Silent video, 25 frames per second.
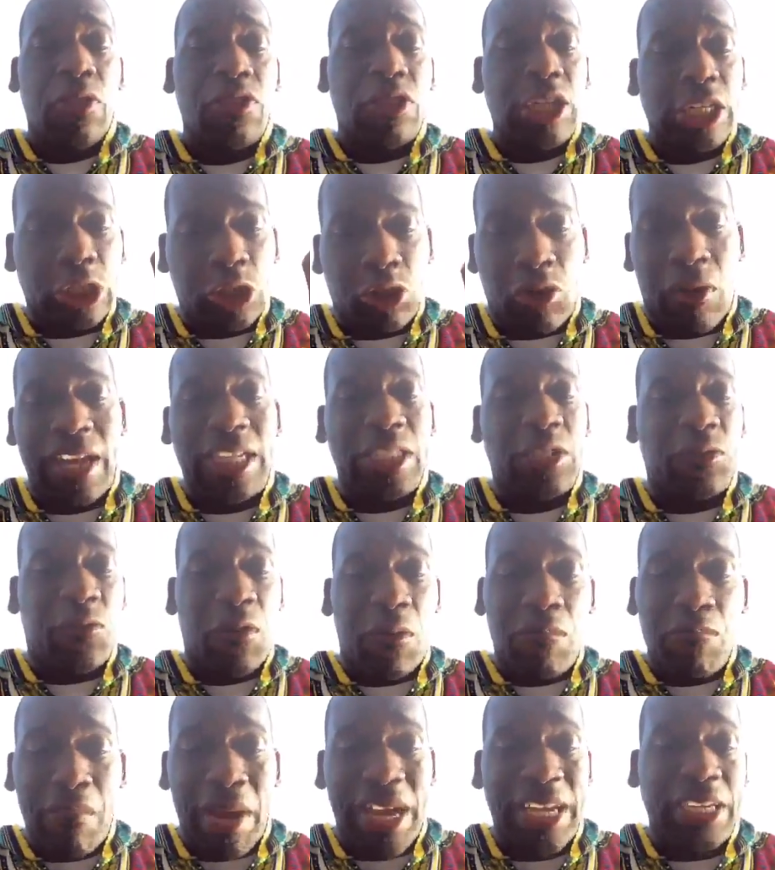The
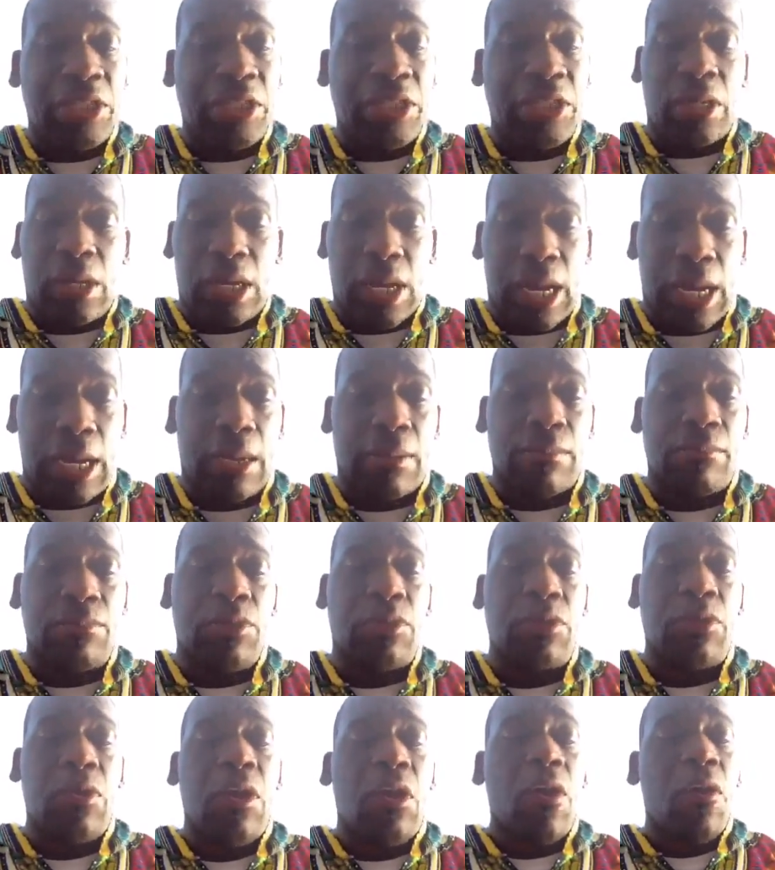transformation
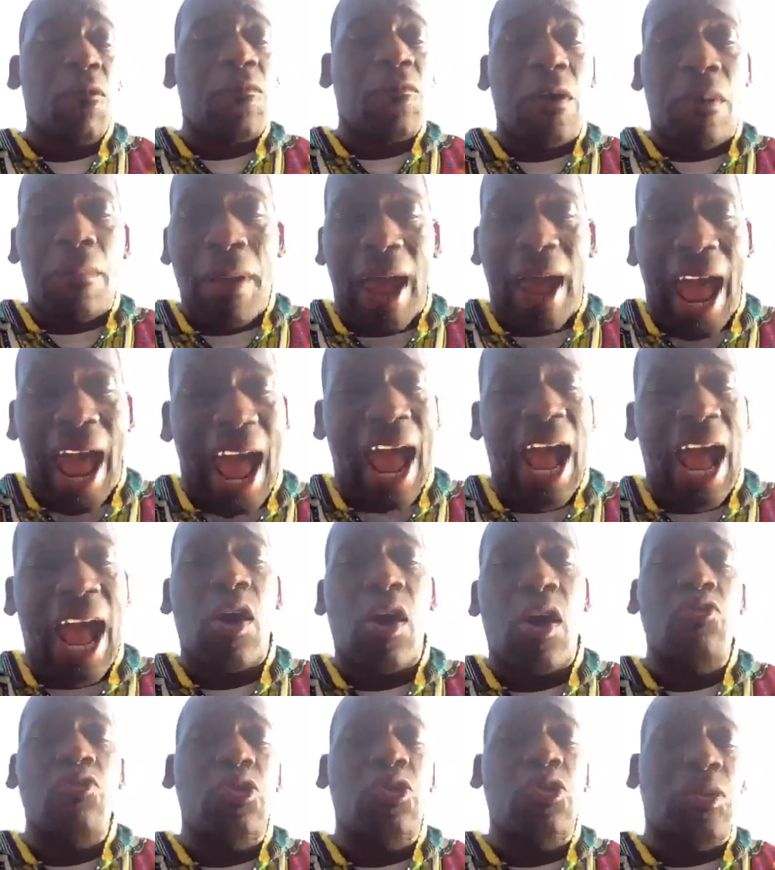comes from
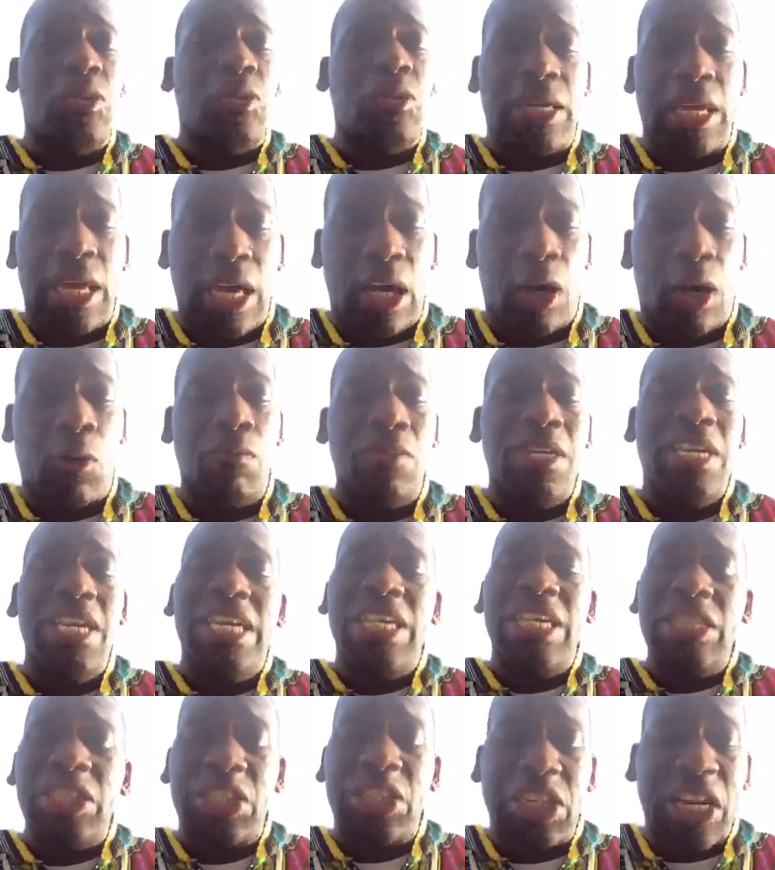how you can help
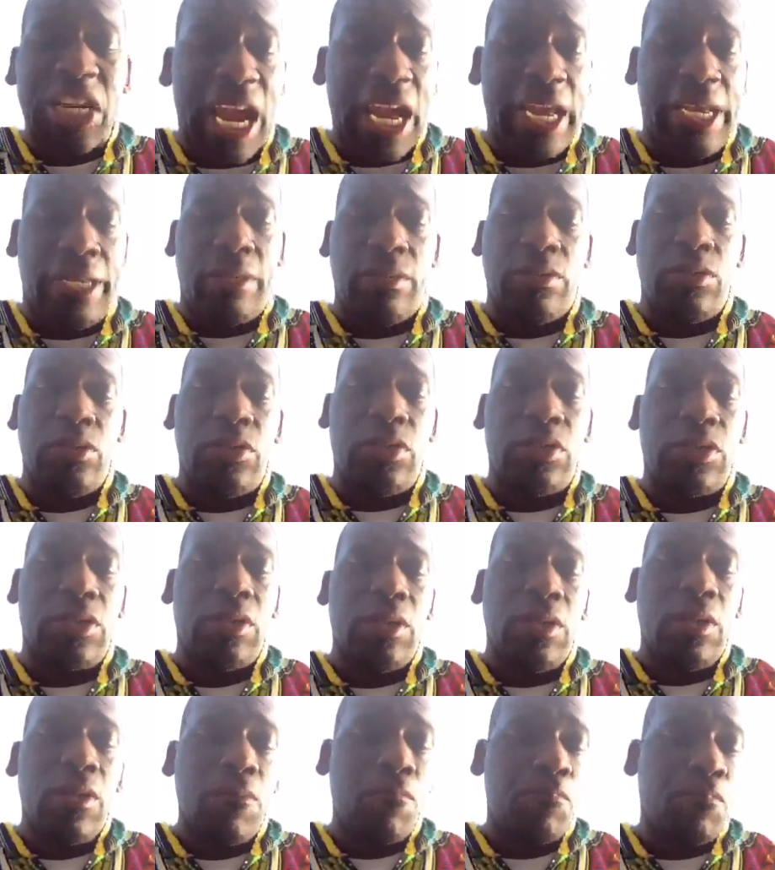change
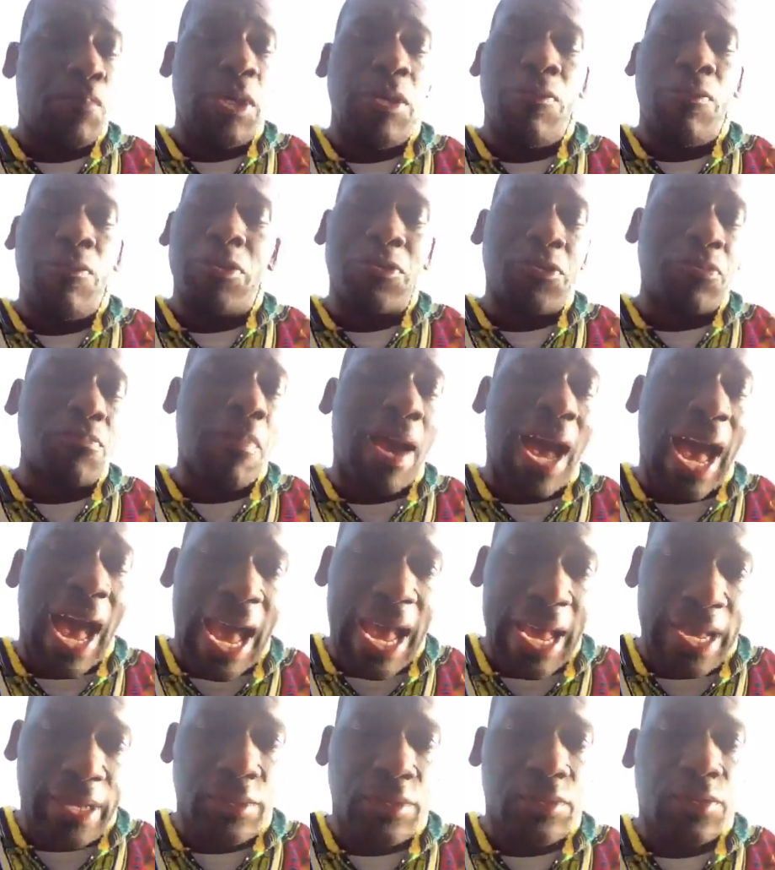people's
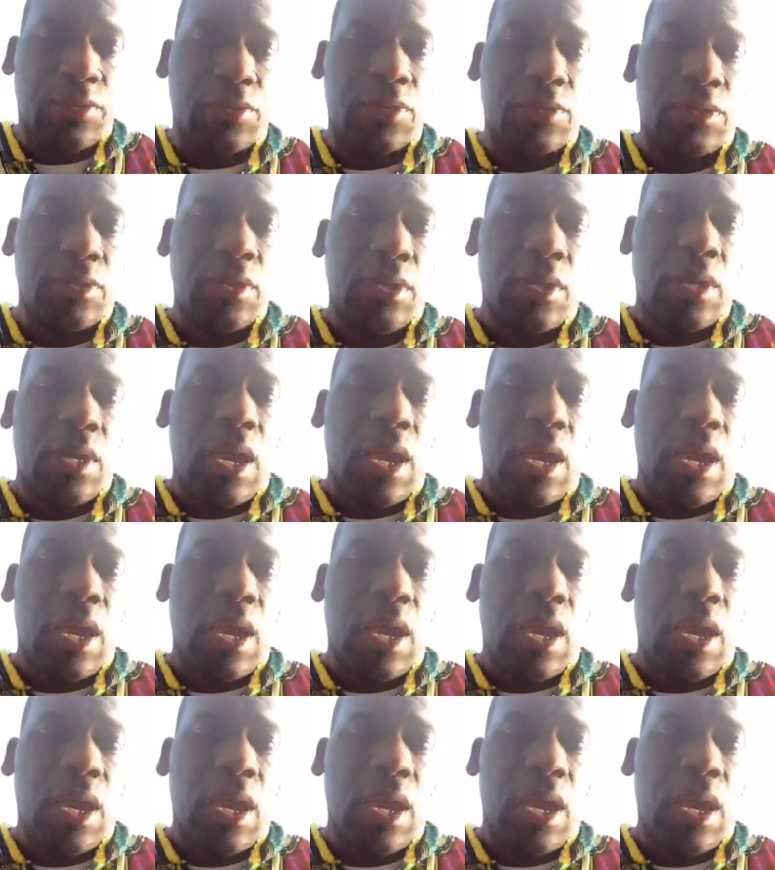minds.